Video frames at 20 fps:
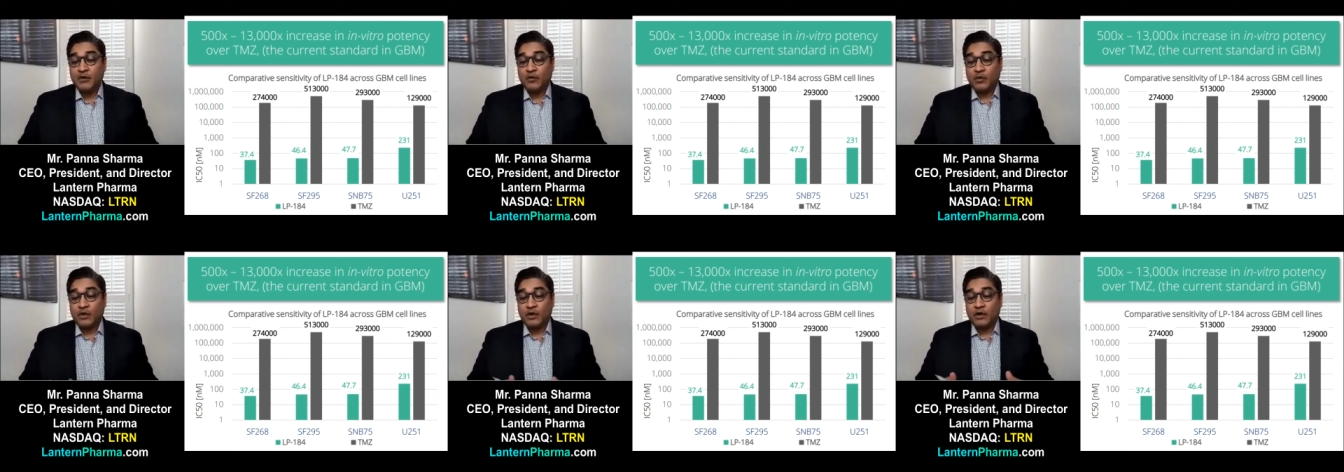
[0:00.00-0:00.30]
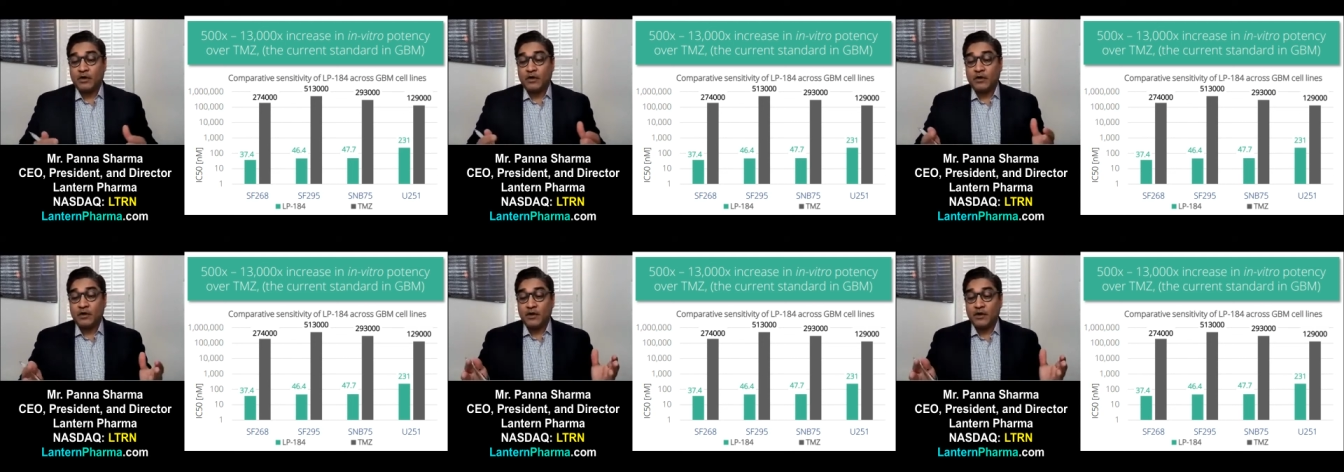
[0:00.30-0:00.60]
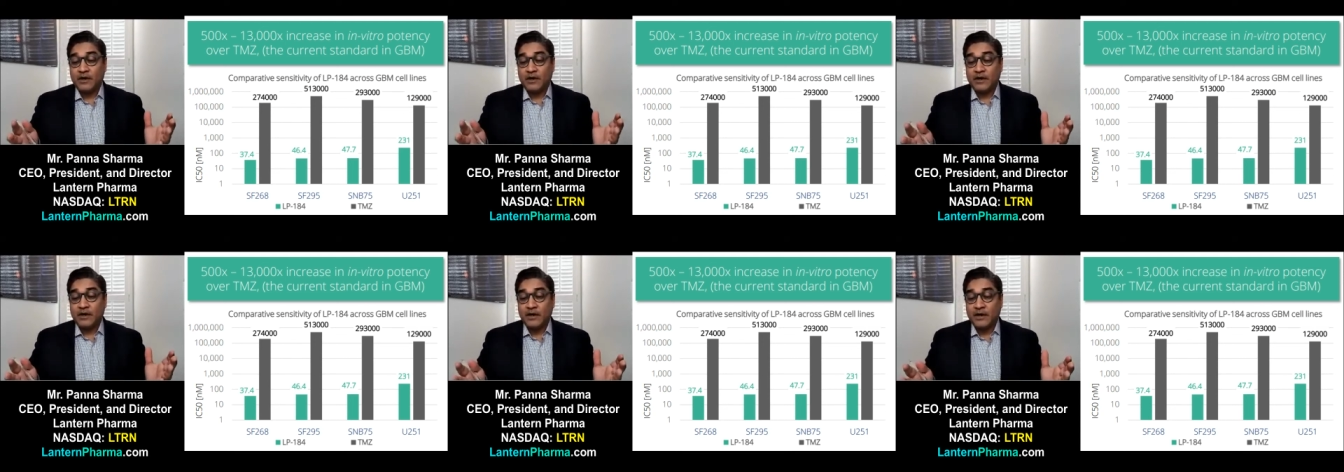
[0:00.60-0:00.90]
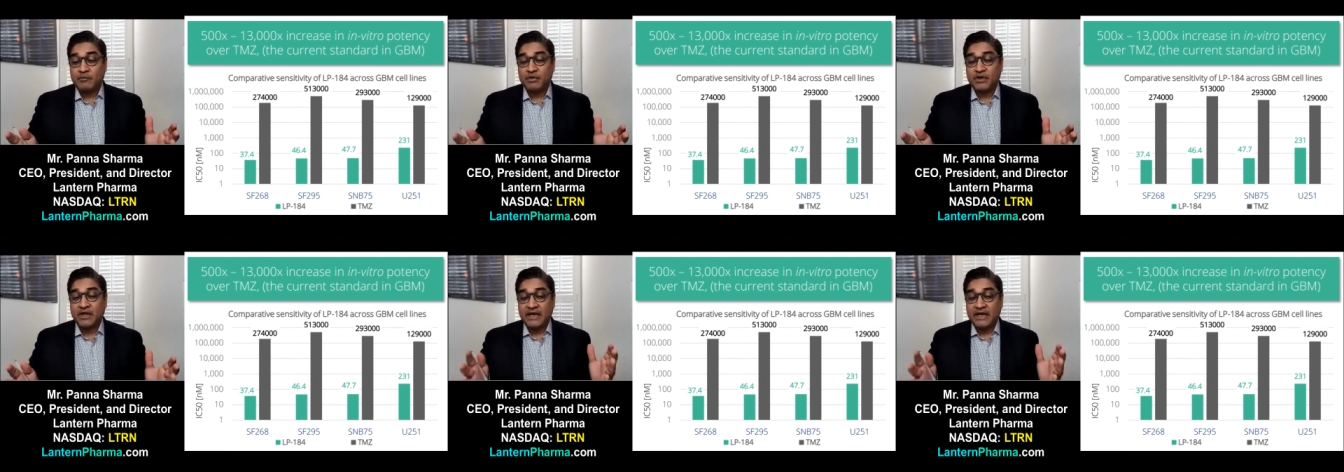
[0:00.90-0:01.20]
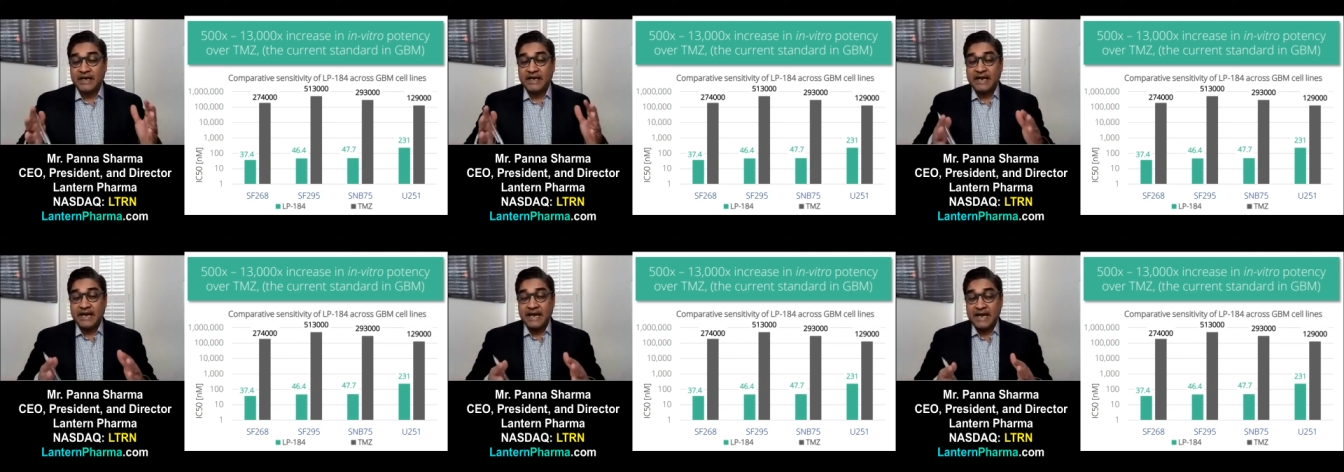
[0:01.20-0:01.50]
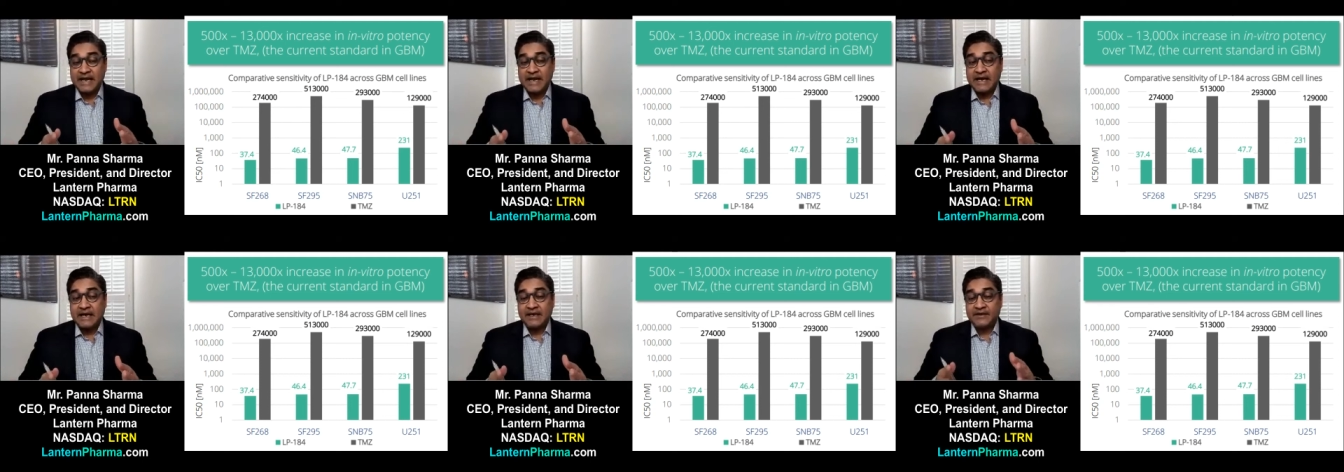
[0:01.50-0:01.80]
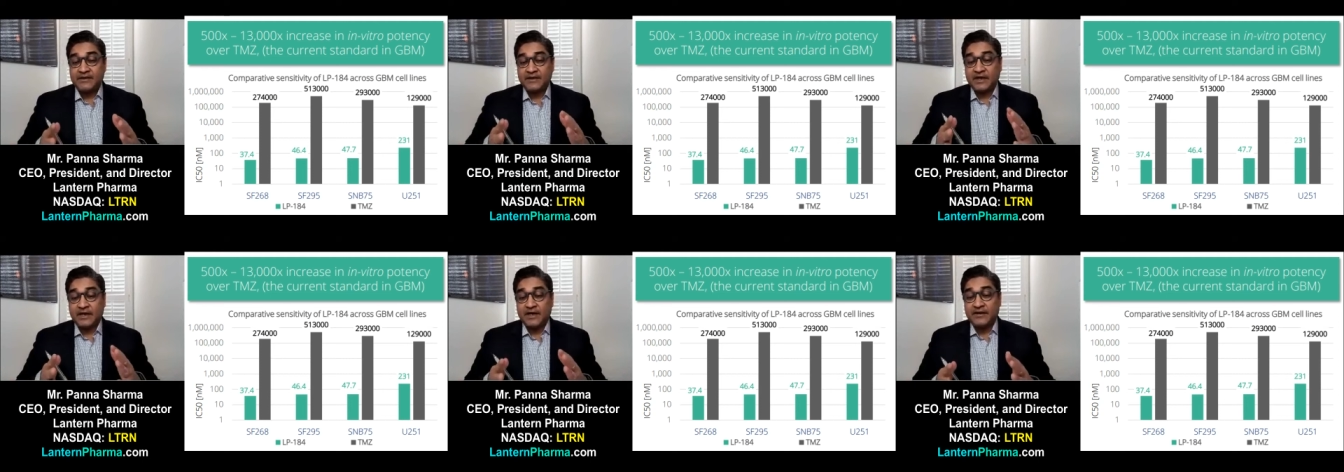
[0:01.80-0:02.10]
where applying
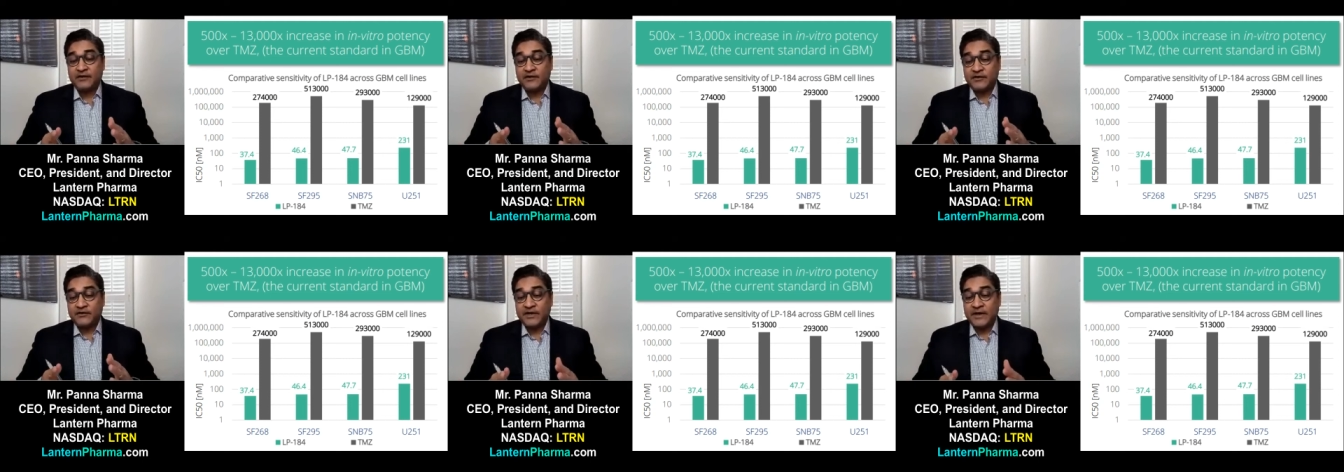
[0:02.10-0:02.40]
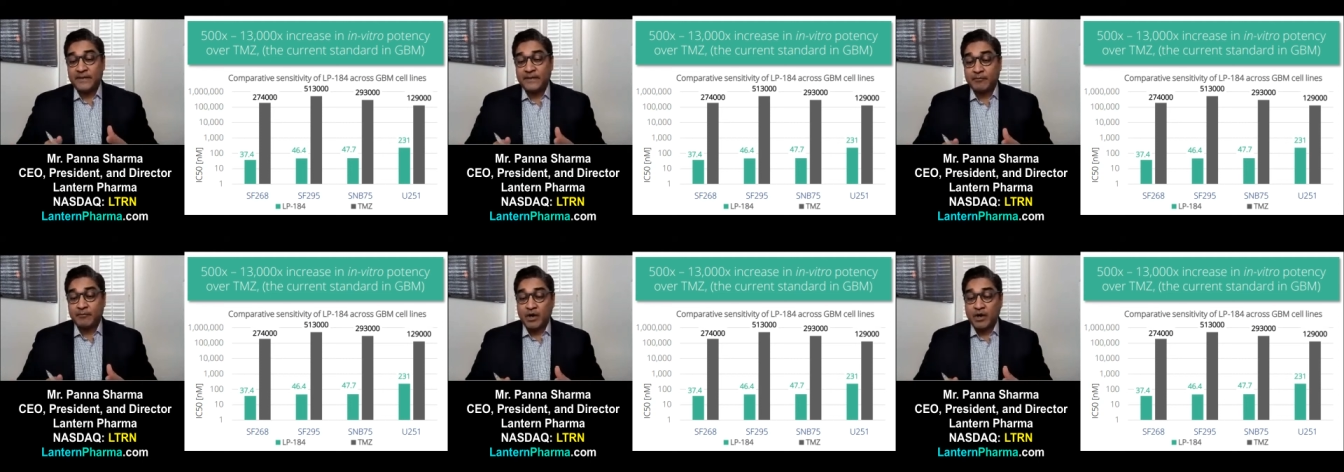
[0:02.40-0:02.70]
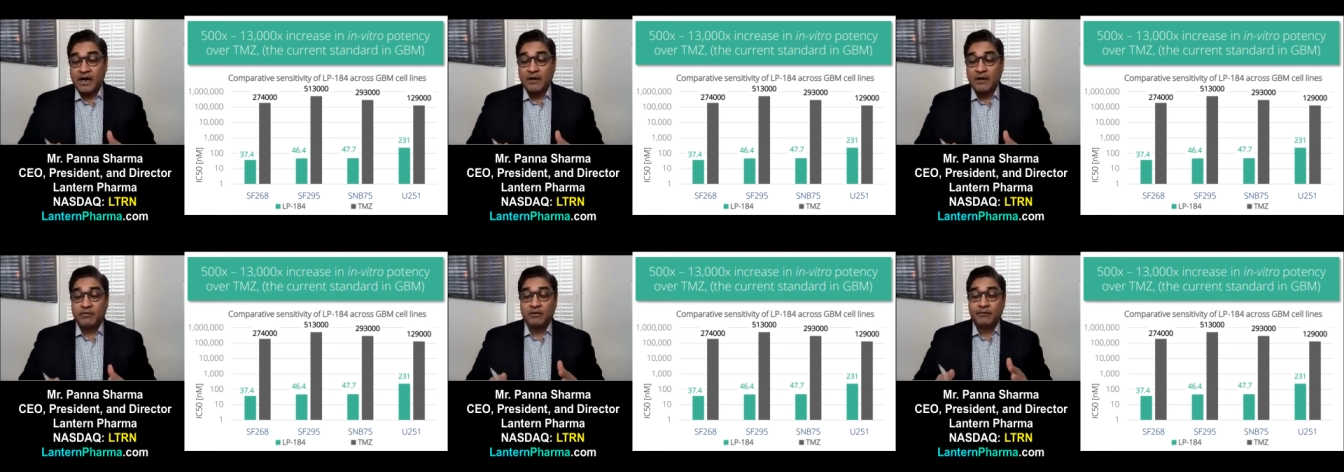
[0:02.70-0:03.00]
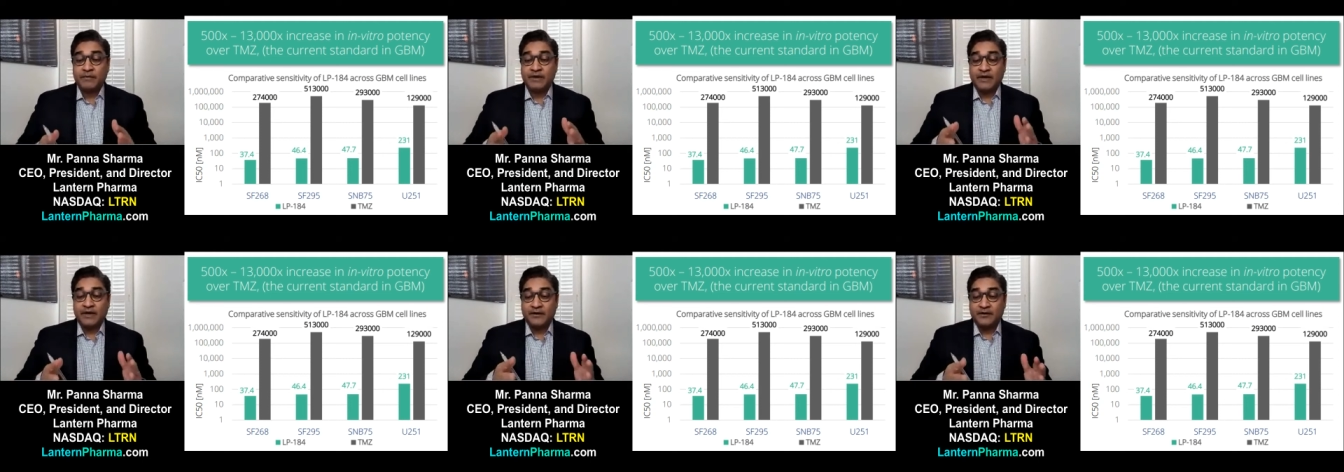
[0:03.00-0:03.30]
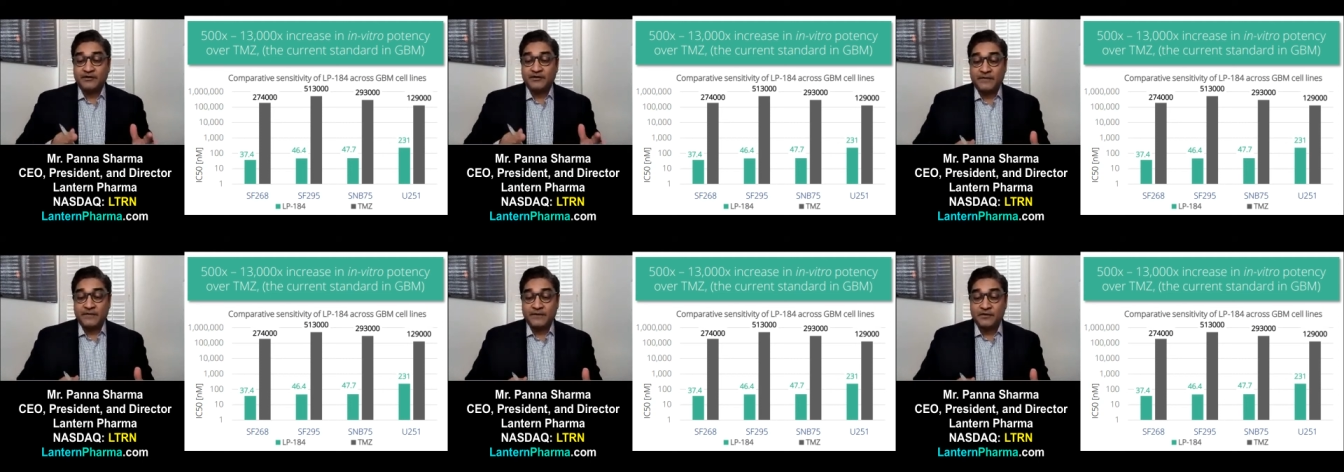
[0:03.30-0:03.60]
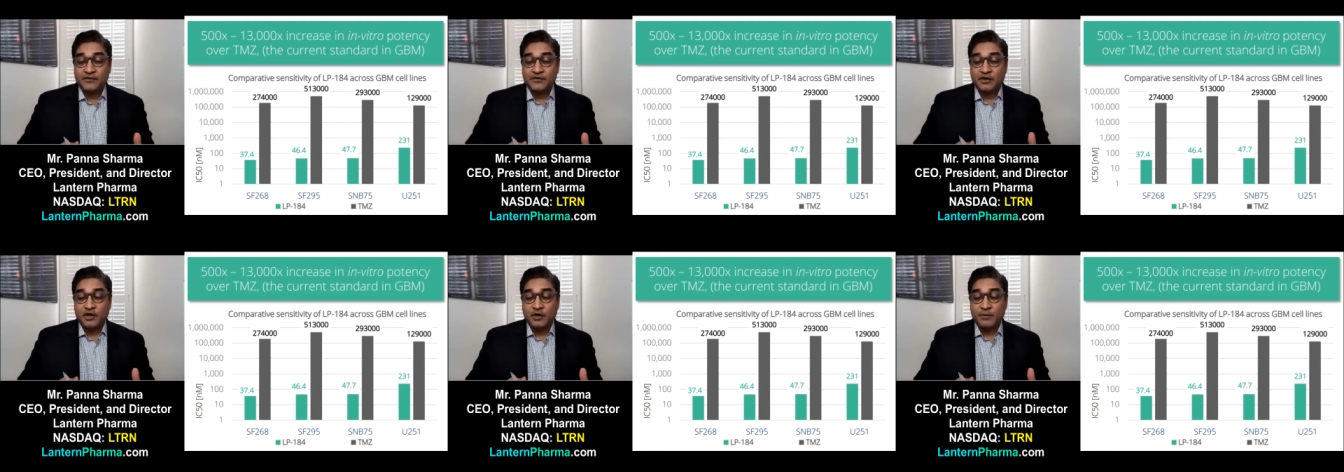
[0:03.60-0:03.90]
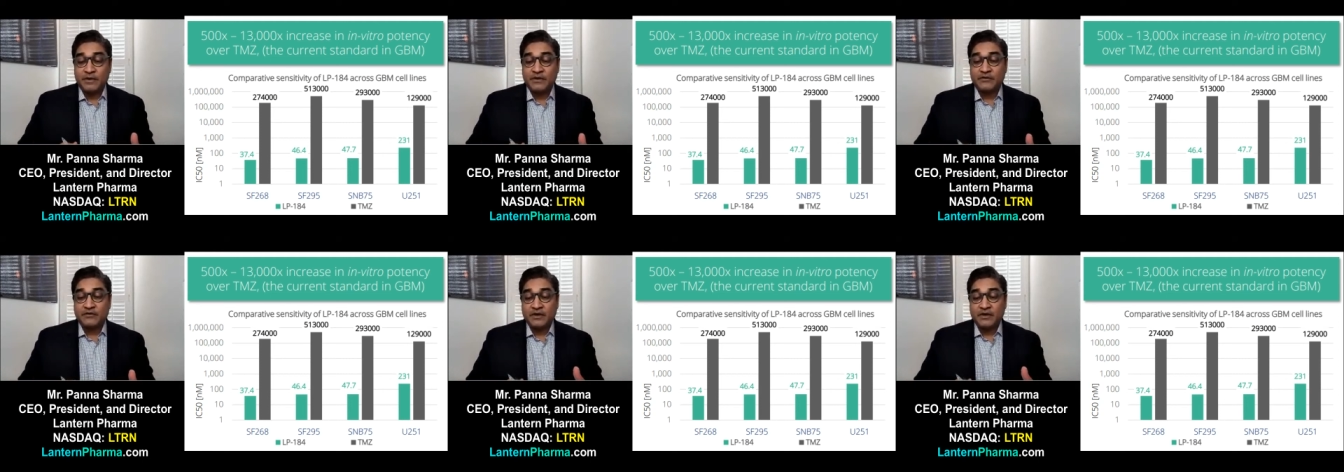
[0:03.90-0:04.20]
AI to understand the problem and understand the
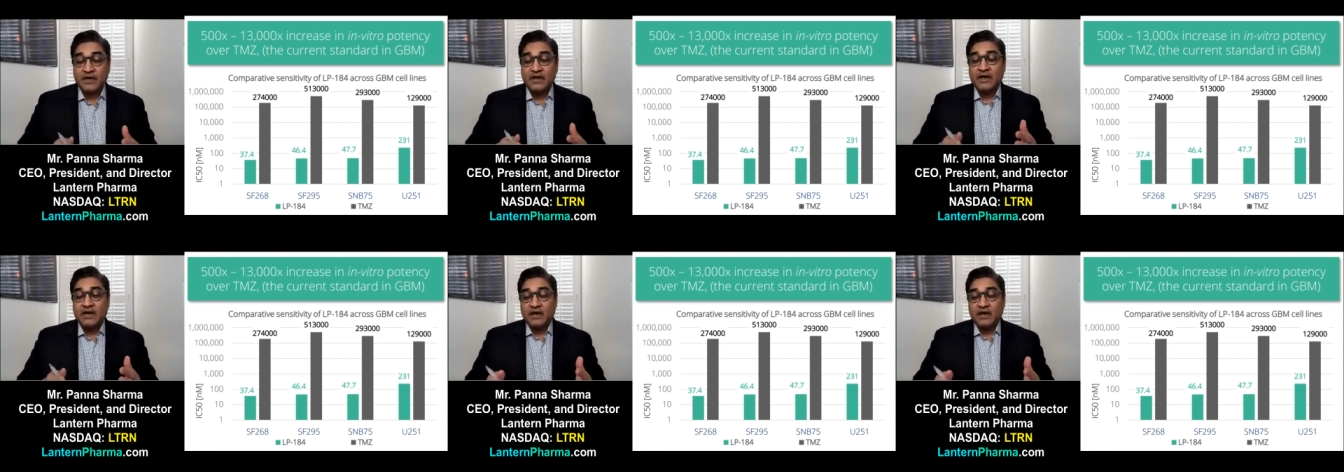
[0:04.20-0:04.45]
genomics